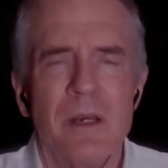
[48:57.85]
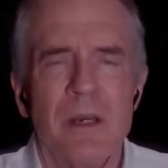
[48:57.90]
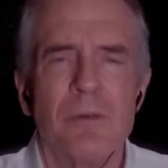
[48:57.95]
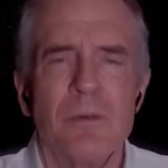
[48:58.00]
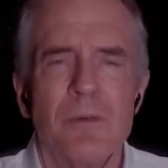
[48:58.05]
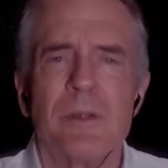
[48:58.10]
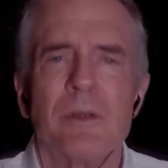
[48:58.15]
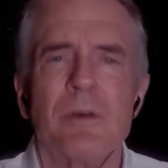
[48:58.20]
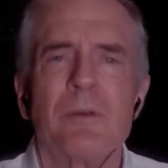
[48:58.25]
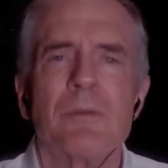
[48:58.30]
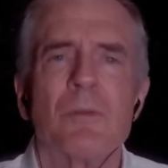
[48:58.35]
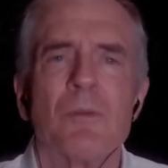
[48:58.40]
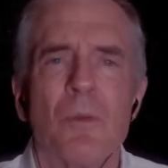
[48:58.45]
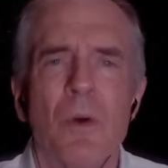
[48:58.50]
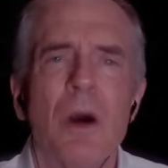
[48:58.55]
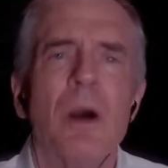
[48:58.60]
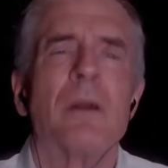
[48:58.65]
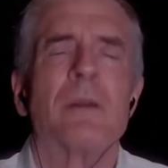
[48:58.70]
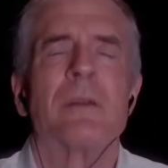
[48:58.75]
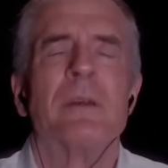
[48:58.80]
We don't
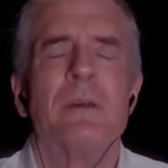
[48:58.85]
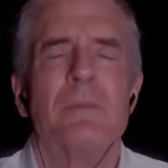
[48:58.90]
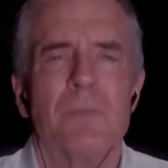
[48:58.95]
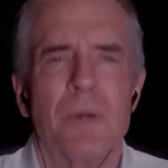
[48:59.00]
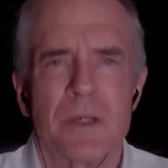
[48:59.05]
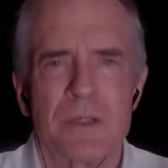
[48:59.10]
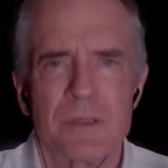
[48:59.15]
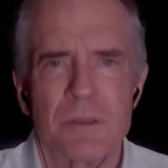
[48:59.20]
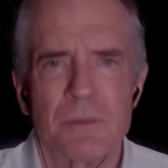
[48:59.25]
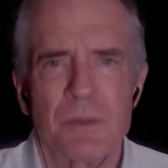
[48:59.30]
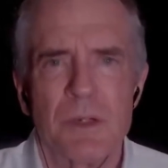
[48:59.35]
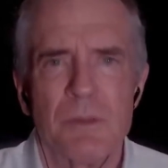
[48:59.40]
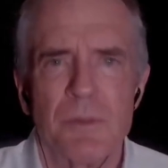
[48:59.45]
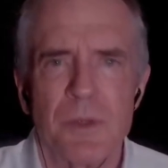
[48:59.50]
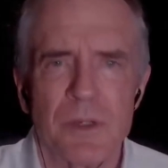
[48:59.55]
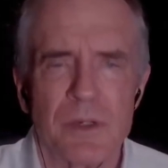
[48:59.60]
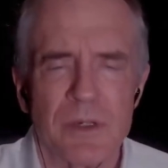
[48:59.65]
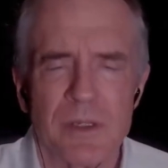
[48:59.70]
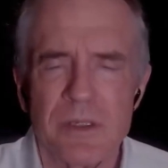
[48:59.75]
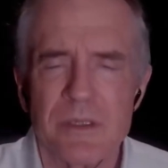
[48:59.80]
want Muslim
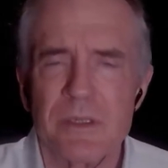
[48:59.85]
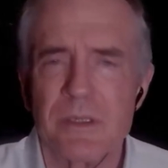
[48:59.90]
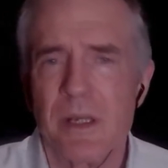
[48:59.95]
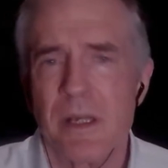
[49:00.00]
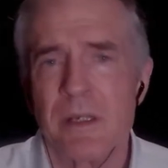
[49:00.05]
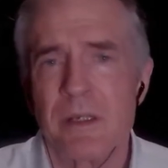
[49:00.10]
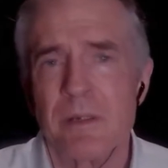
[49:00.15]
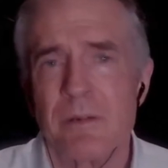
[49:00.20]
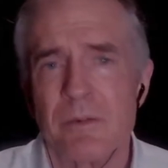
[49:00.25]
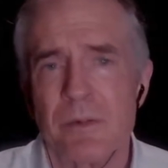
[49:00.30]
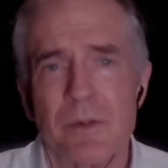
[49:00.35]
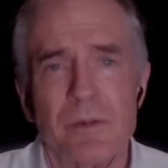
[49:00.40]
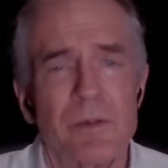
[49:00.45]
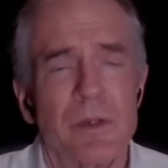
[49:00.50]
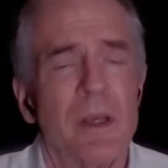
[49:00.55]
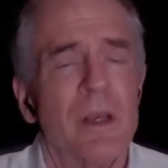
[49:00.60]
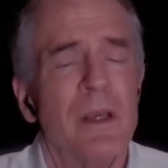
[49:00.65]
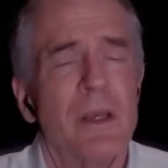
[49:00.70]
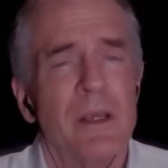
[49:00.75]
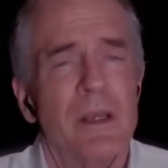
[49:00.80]
communities taking root
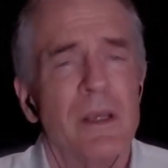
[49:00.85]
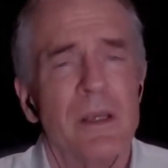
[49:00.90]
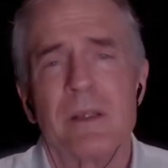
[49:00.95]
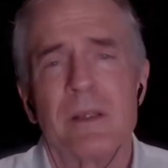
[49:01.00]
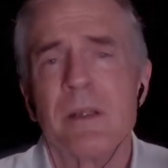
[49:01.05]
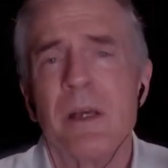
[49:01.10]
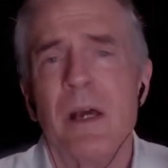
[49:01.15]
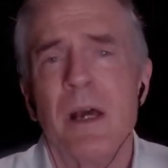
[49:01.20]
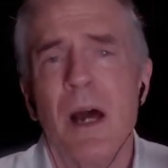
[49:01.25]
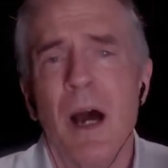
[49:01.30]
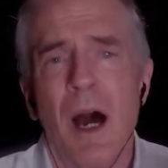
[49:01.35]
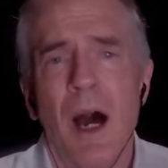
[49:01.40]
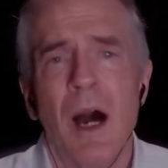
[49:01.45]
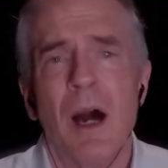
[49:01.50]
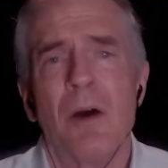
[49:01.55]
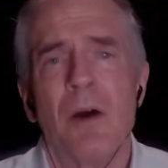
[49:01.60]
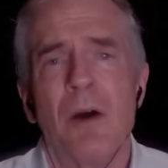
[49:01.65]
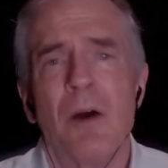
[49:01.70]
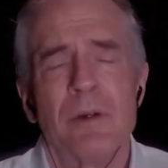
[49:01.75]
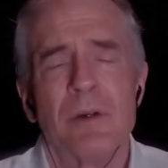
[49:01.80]
in
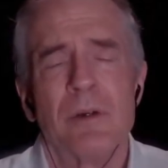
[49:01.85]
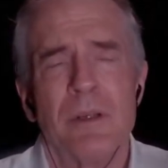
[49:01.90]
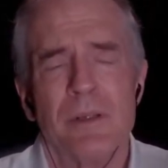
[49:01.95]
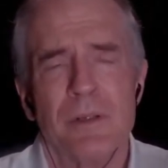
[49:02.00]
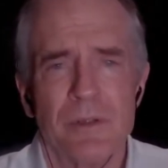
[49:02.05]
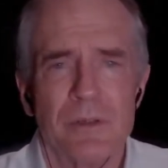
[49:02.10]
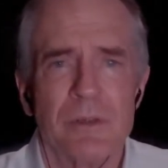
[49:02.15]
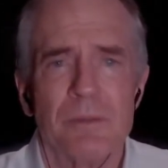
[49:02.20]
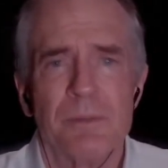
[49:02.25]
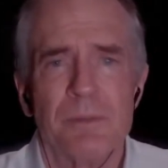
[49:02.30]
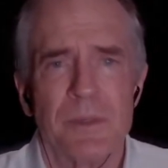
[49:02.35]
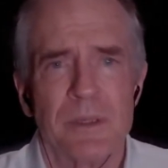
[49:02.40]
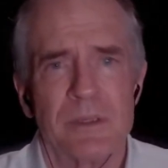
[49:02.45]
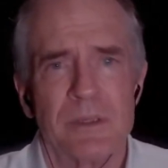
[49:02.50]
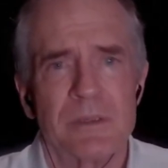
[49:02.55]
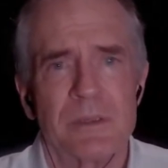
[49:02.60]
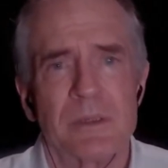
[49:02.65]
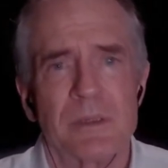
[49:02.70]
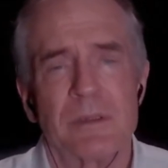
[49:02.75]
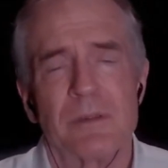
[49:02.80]
our
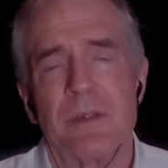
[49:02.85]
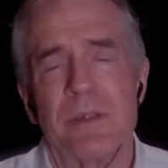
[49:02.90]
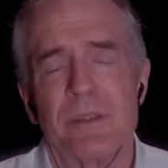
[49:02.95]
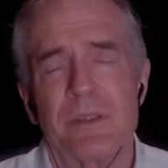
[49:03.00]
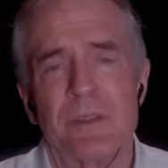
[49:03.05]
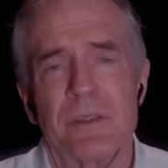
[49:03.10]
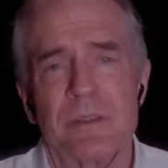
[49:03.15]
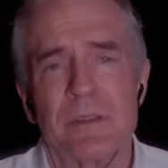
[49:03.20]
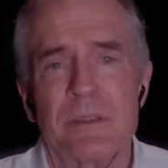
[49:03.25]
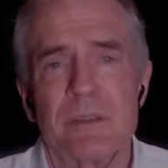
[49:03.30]
European Christian